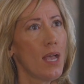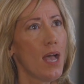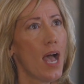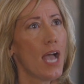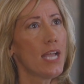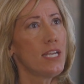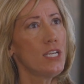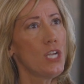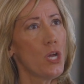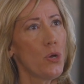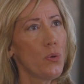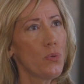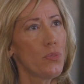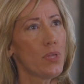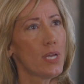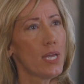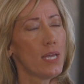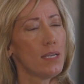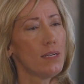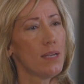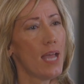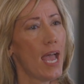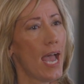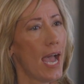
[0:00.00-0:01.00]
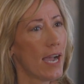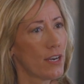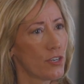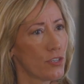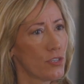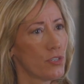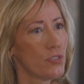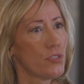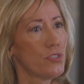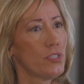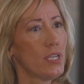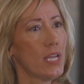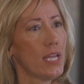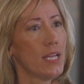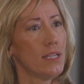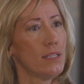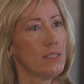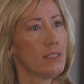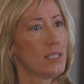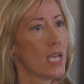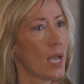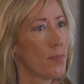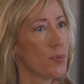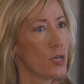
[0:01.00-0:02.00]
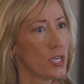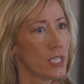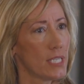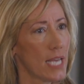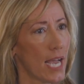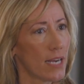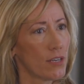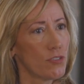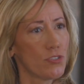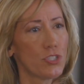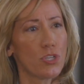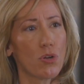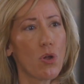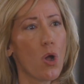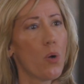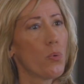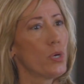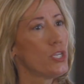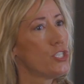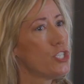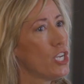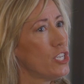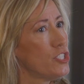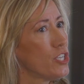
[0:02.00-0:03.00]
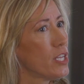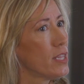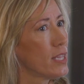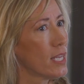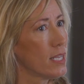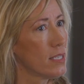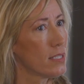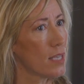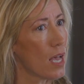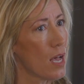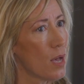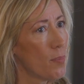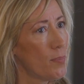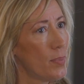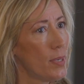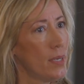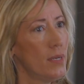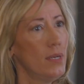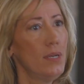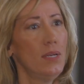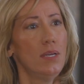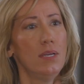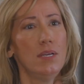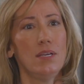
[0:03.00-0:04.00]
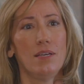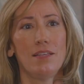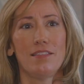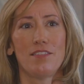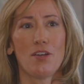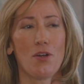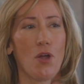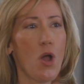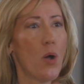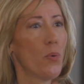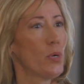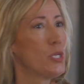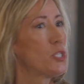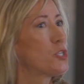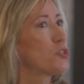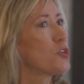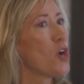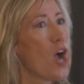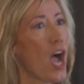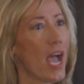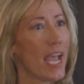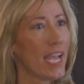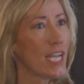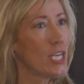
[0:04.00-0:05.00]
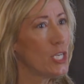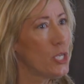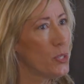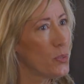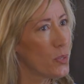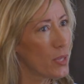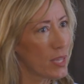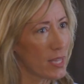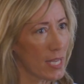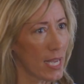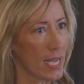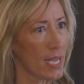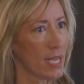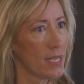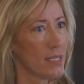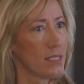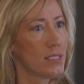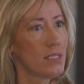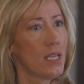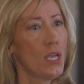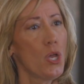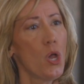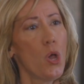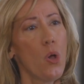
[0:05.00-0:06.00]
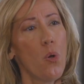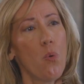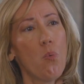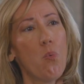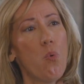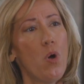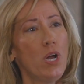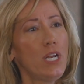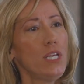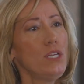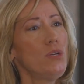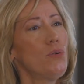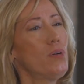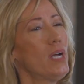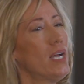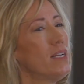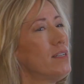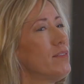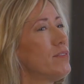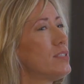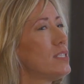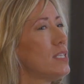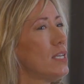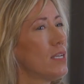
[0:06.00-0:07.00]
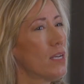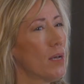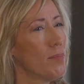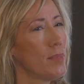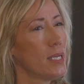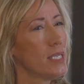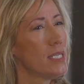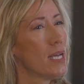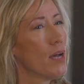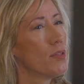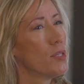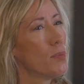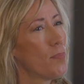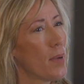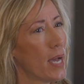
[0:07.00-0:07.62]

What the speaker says: I know that hackers and cyber attackers, they're always changing things up. They're always trying new things. What do you kind of see coming down the